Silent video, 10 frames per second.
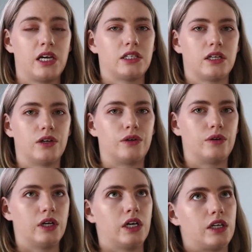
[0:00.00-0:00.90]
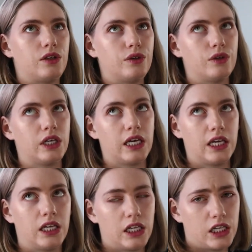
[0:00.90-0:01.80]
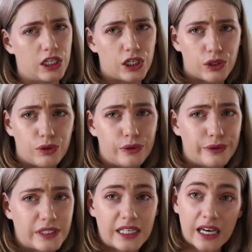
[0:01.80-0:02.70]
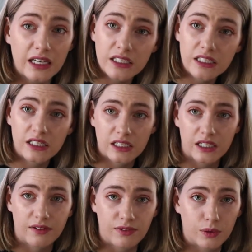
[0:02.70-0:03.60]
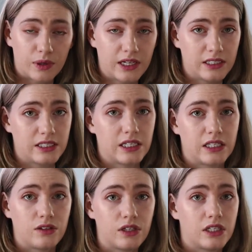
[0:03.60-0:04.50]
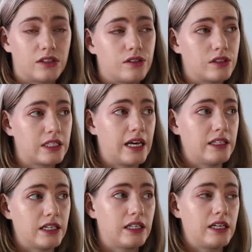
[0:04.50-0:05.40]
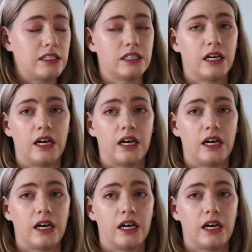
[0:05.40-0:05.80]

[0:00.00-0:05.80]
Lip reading: So you can use kicks if you want. You can use hand techniques.